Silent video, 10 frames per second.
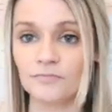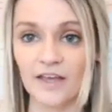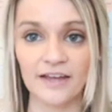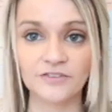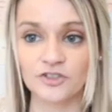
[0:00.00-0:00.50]

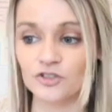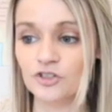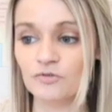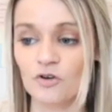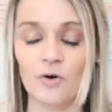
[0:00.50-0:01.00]
answer
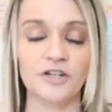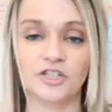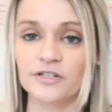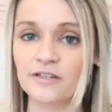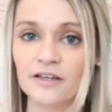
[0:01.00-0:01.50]
to a
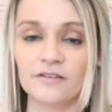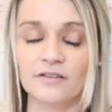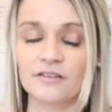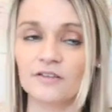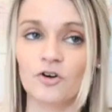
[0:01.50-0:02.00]
question
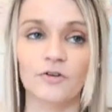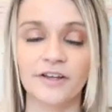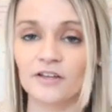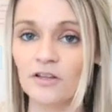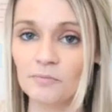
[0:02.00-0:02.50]
that the
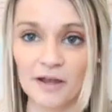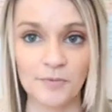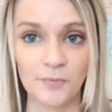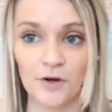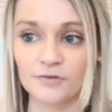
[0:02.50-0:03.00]
curriculum might
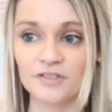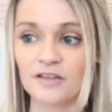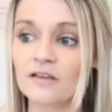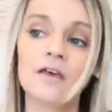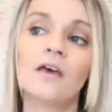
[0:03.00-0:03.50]
be
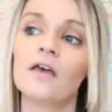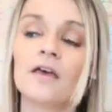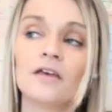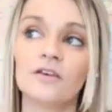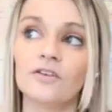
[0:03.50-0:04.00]
posing.
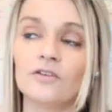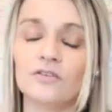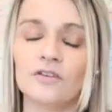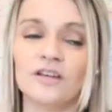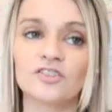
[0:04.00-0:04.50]

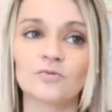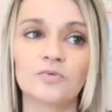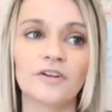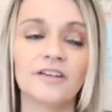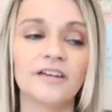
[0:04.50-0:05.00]
It's
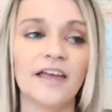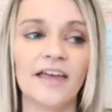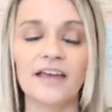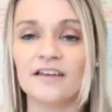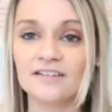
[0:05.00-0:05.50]
really
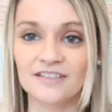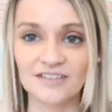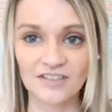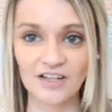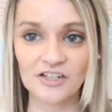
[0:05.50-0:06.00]
a
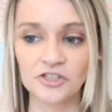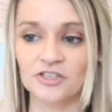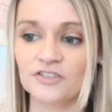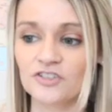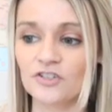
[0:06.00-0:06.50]

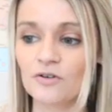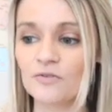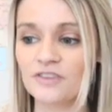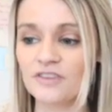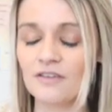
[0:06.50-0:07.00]
discussion.
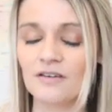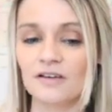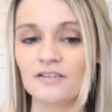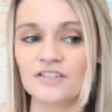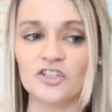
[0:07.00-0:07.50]
So
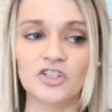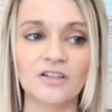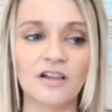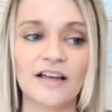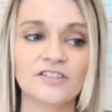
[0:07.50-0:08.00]
teaching
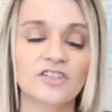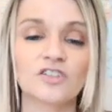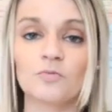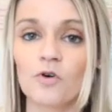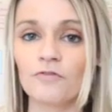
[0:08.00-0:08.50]
the classics
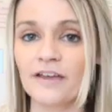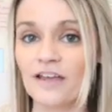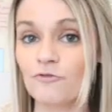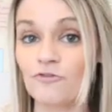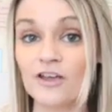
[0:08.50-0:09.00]
is more of like
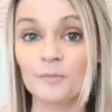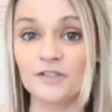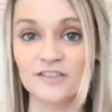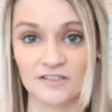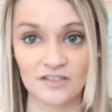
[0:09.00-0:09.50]
a
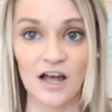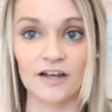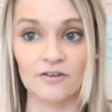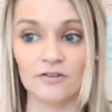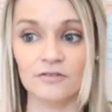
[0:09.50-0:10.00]
family
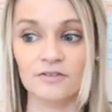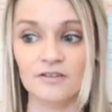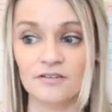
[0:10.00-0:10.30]
style